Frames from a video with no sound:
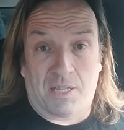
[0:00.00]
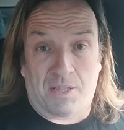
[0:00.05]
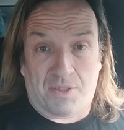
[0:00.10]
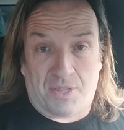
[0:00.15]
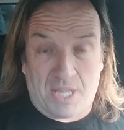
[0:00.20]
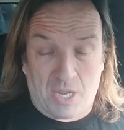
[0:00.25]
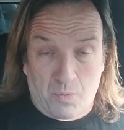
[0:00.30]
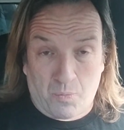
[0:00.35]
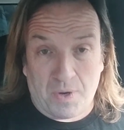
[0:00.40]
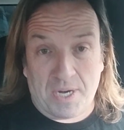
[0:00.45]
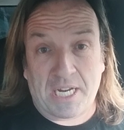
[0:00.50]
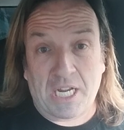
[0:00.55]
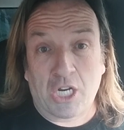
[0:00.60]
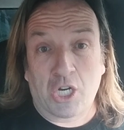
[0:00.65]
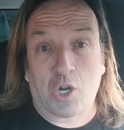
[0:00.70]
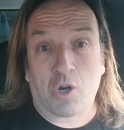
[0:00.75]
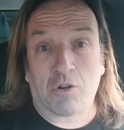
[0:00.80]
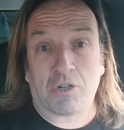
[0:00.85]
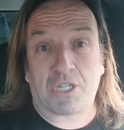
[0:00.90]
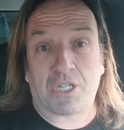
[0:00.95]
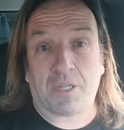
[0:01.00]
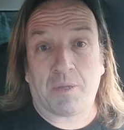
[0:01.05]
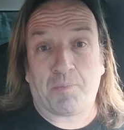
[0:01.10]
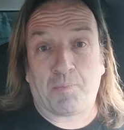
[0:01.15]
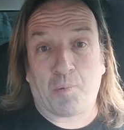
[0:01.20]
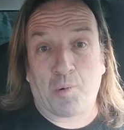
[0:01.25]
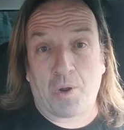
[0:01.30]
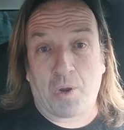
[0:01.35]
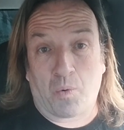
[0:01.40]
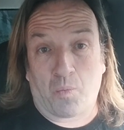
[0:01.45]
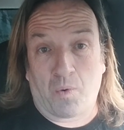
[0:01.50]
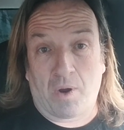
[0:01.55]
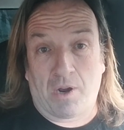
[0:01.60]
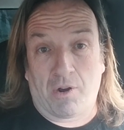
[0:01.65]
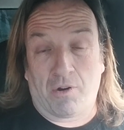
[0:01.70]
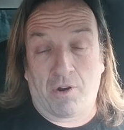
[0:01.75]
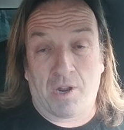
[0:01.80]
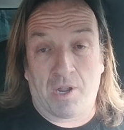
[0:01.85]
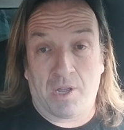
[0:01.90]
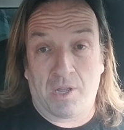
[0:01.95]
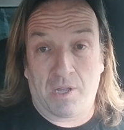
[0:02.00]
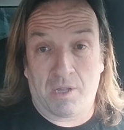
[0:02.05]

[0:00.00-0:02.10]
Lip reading: then we can go to the point where